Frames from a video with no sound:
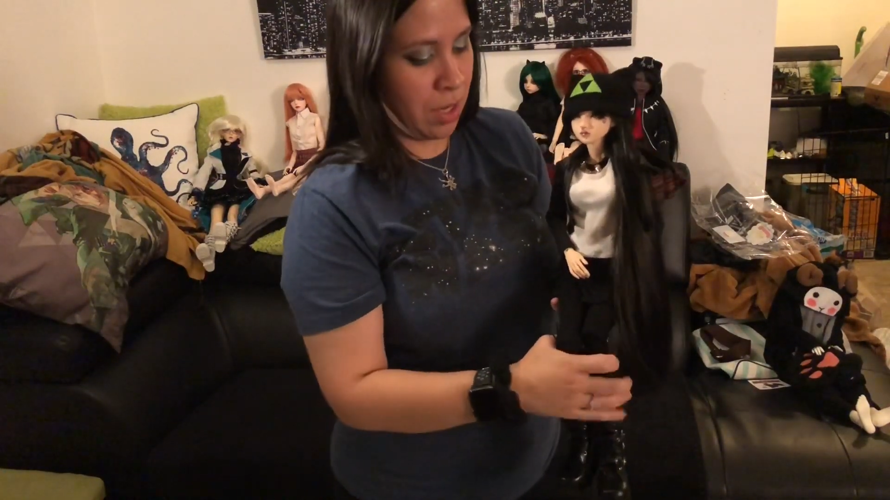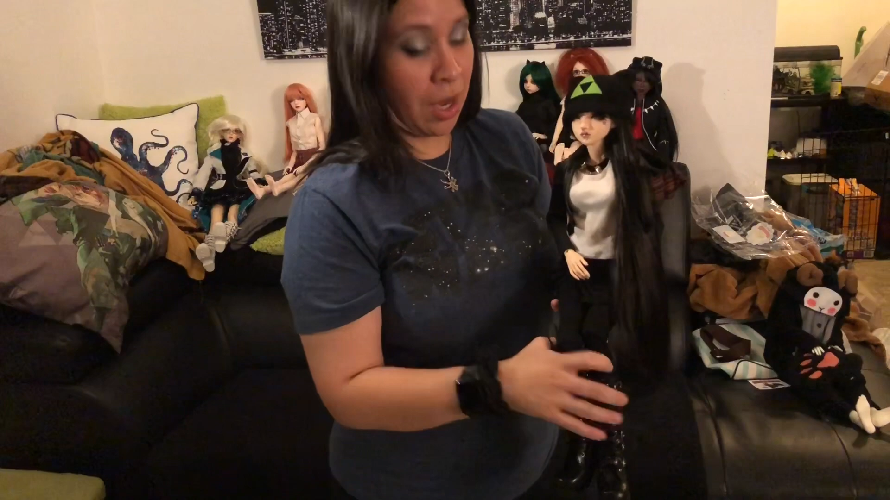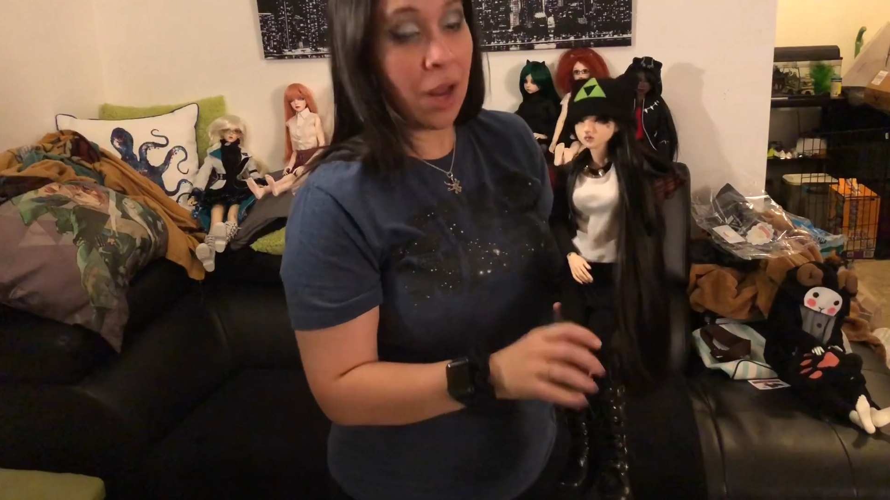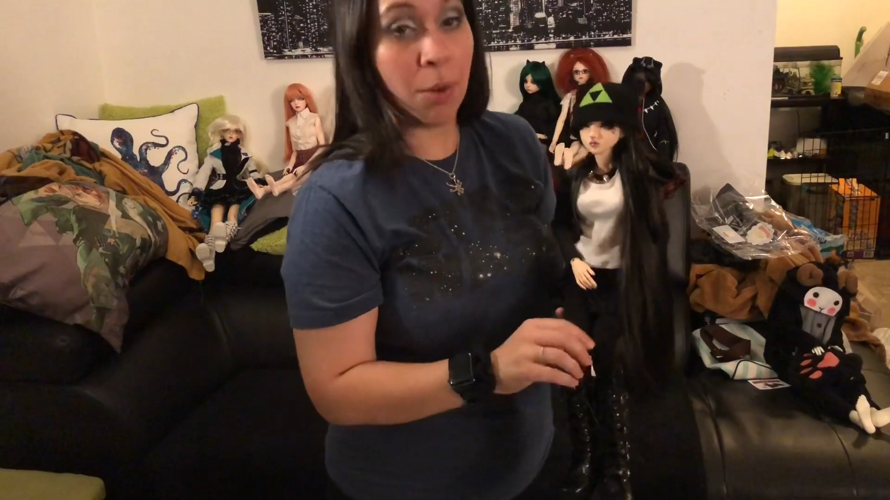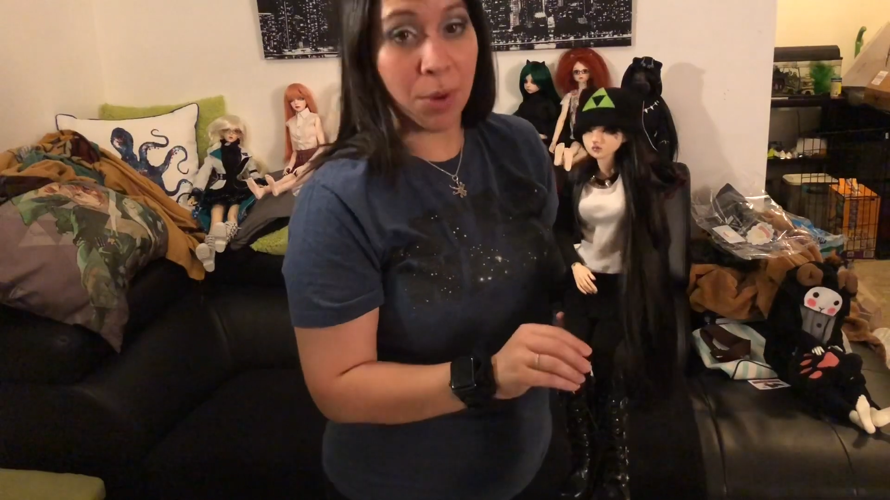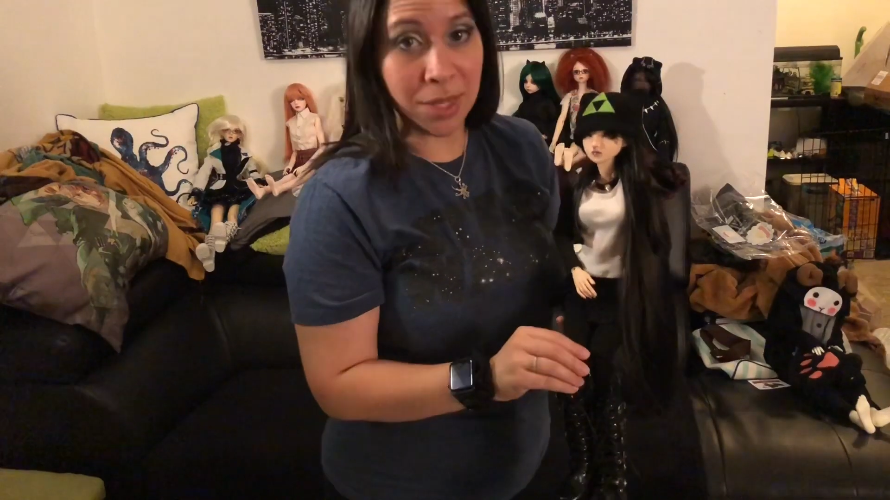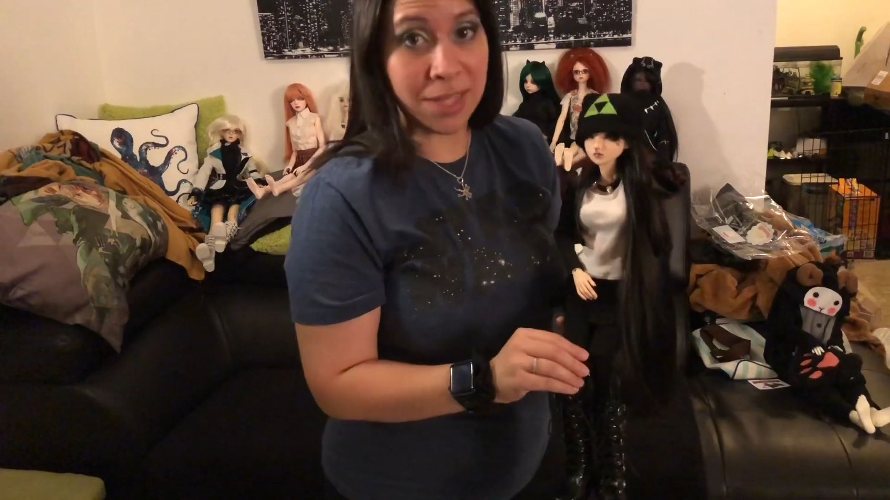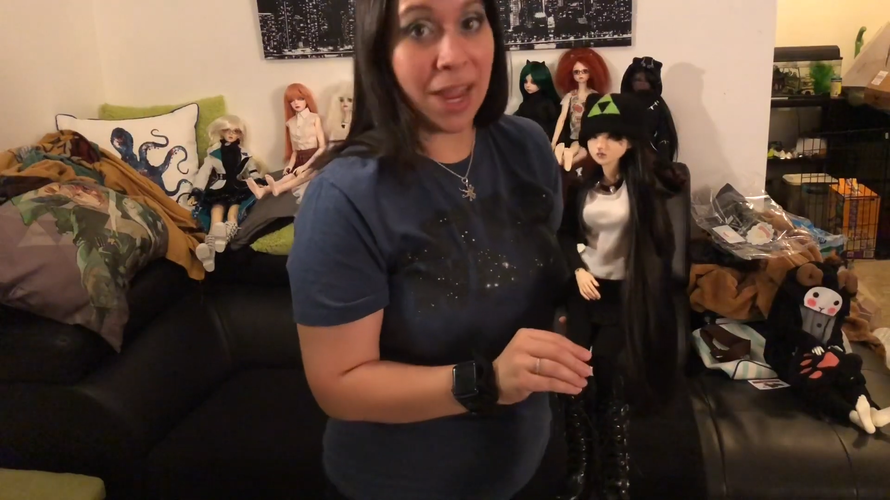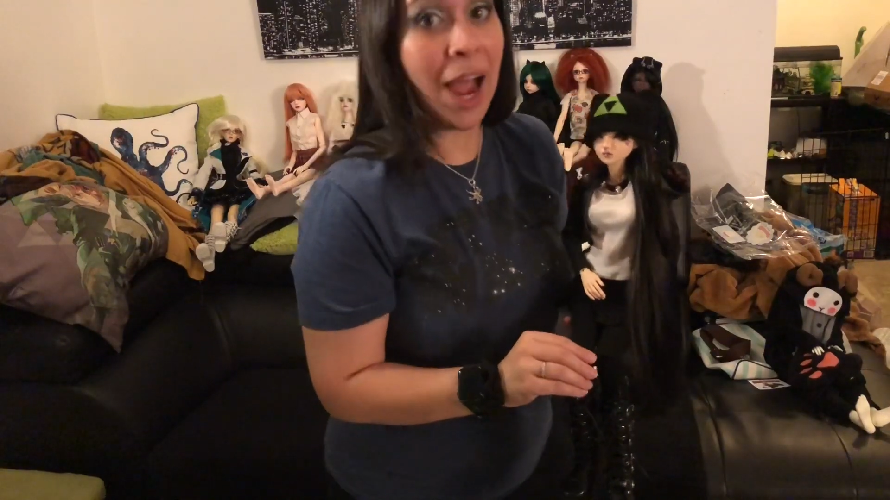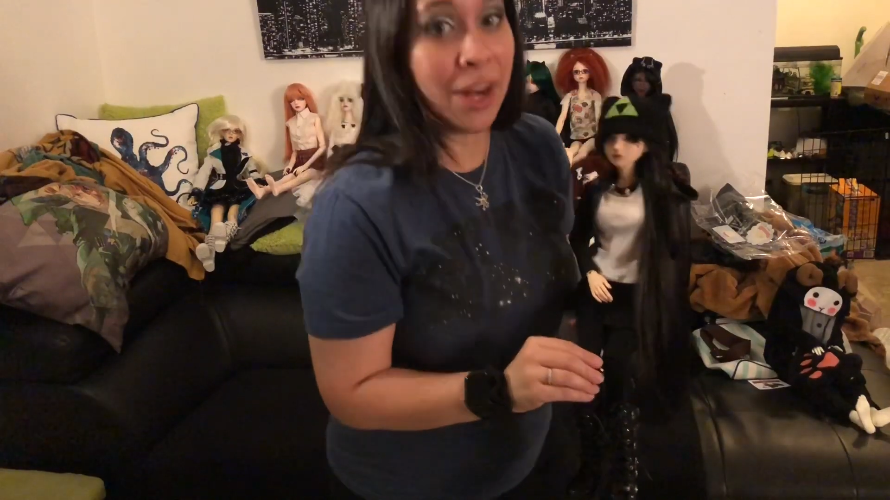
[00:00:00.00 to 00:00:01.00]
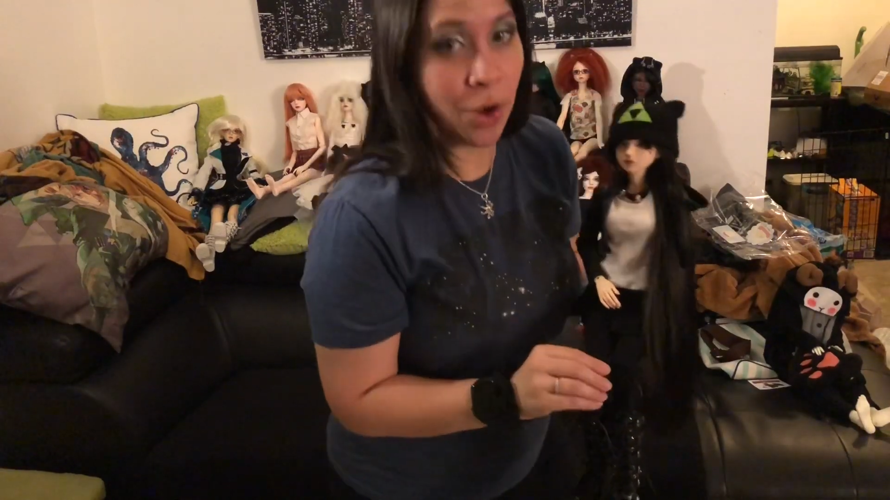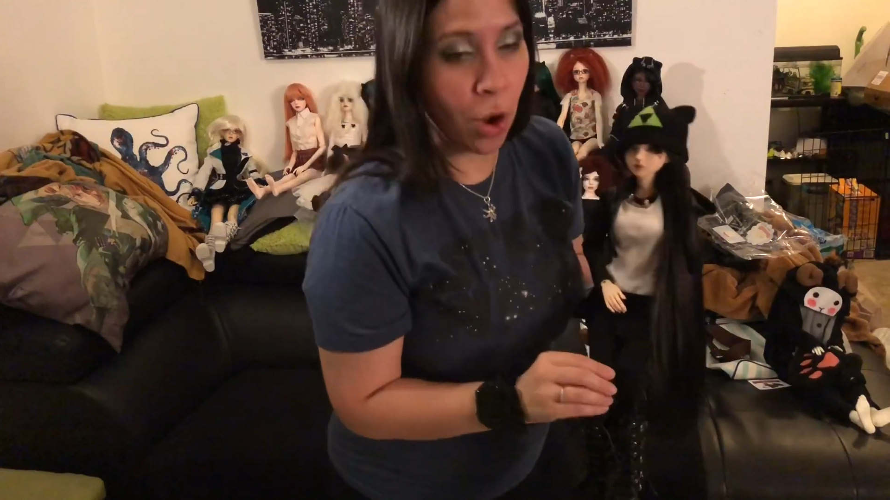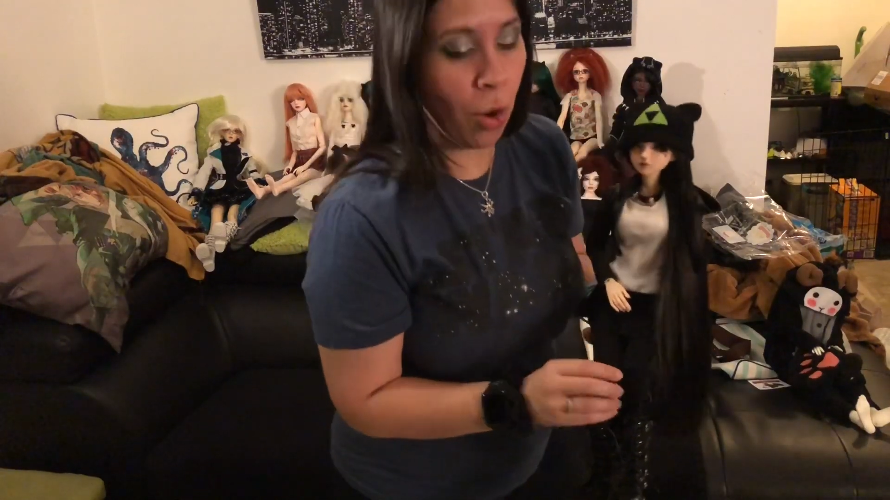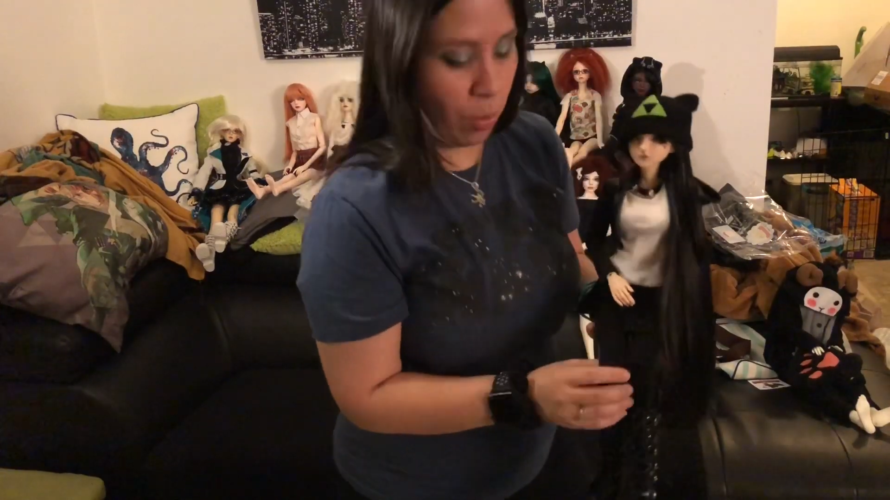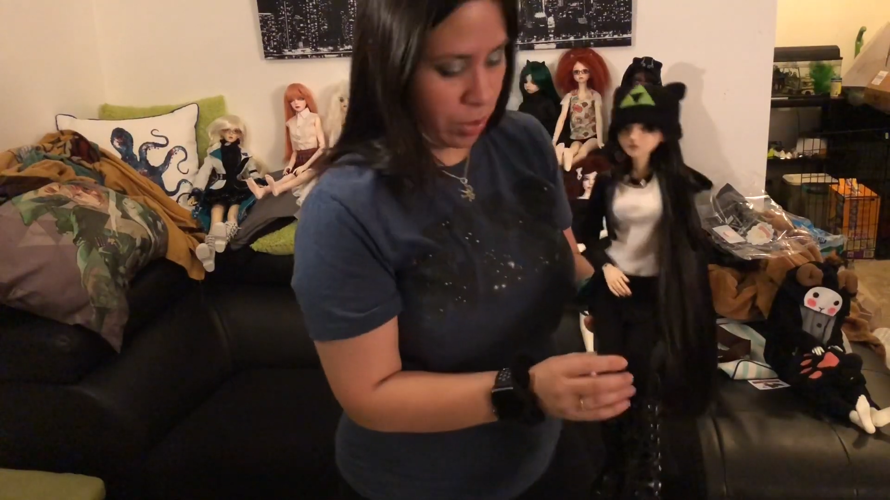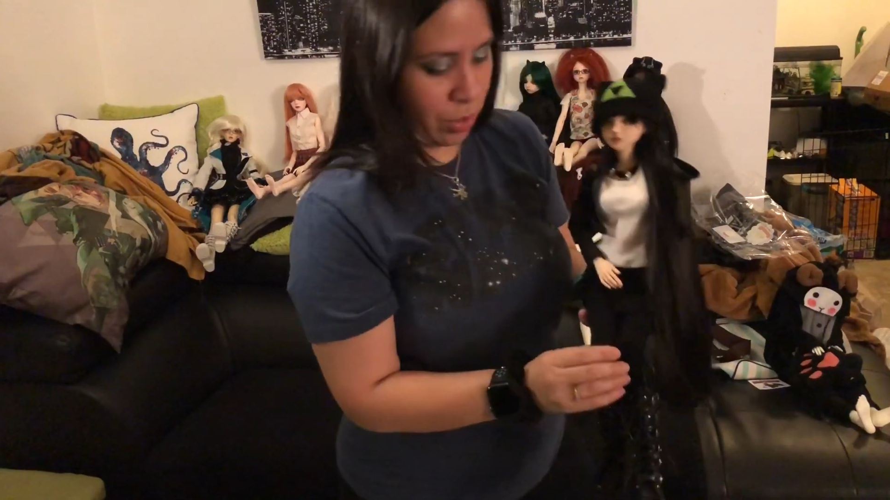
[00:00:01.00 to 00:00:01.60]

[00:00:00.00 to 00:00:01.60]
Not I want to say, I know